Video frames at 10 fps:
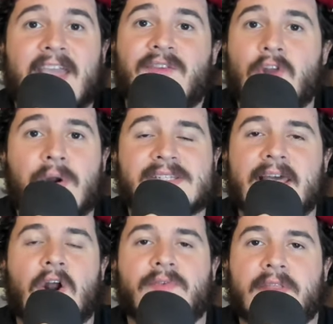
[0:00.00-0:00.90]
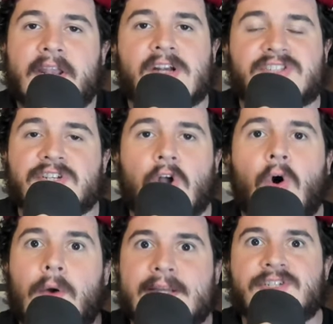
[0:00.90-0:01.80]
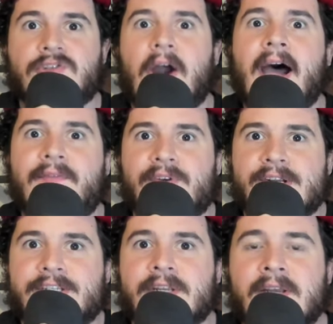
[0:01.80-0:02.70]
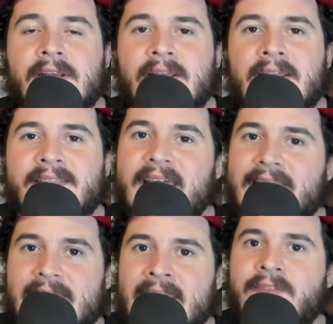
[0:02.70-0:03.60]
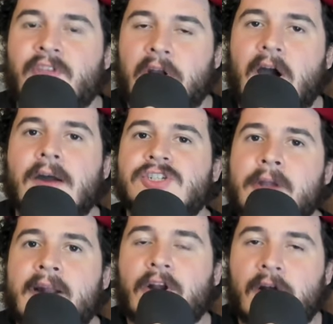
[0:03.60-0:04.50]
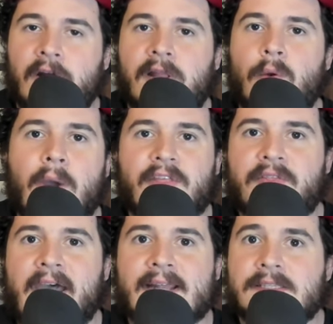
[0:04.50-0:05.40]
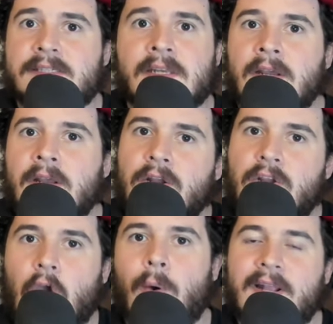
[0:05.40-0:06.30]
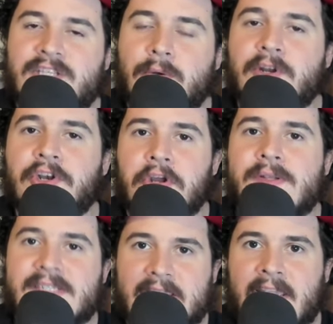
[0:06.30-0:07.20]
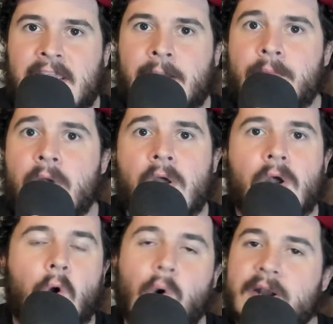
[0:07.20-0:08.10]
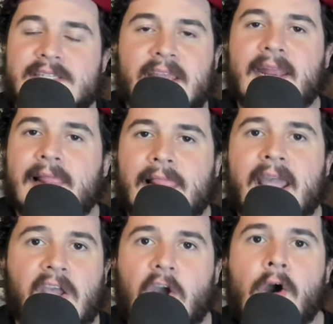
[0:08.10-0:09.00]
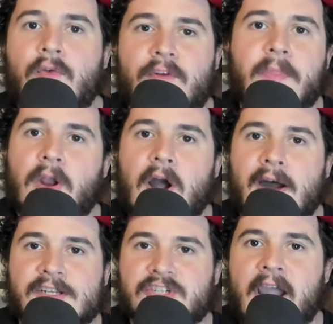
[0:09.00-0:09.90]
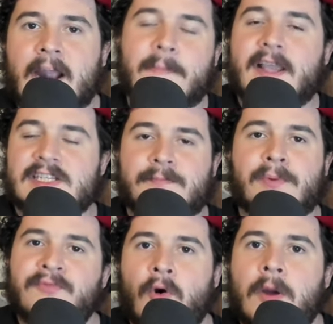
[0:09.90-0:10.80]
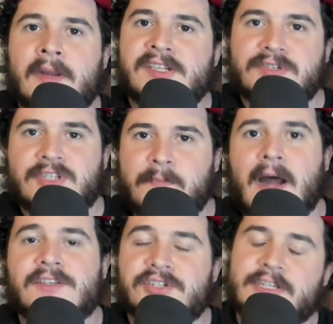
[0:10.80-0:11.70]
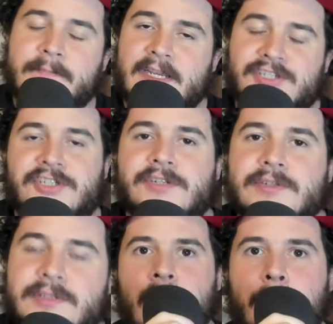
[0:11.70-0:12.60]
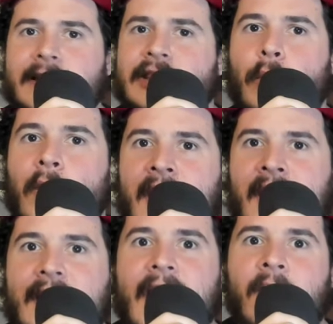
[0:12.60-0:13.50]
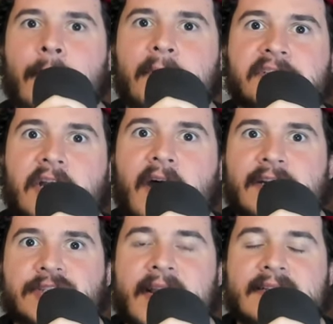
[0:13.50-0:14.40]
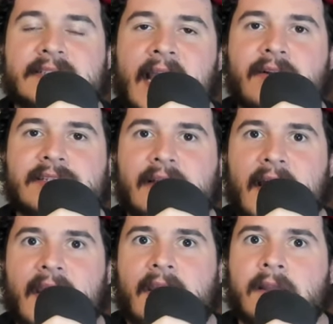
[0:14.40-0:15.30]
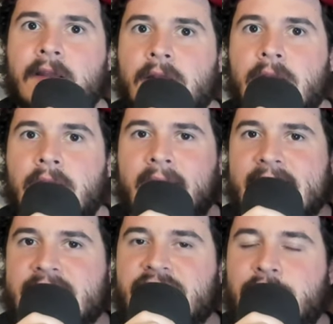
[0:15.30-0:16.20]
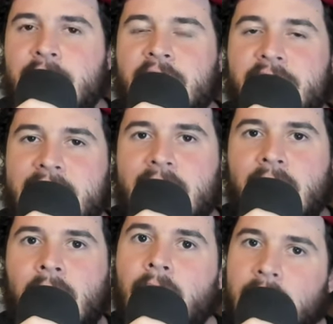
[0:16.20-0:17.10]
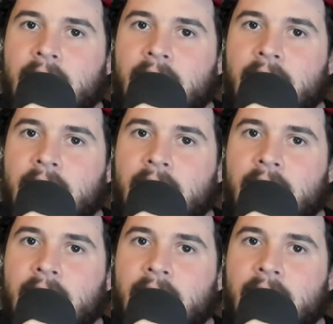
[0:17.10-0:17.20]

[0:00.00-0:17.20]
You've noticed that over the years. There's always drivers that leave their contract early, whether that's going to a new team or just getting let go from their contract because of performance or sponsorship issues. But the way Kyle Busch's contract sounds like, it's a two-year deal.